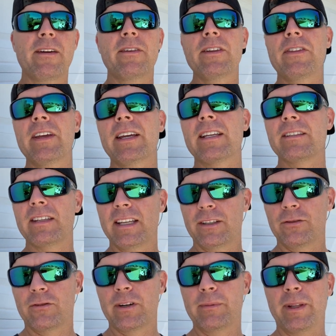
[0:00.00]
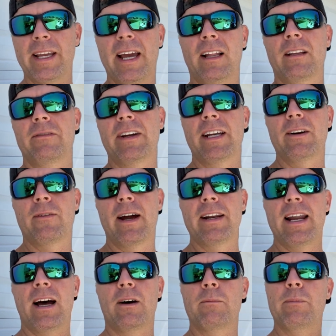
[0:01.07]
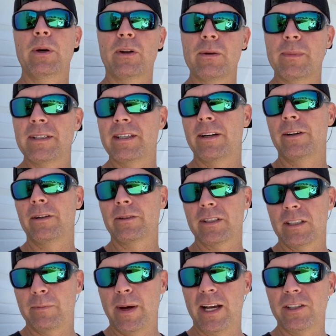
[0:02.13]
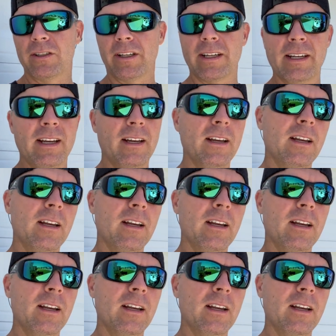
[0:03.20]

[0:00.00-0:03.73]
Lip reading: everything is extremely elevated right now, building materials especially.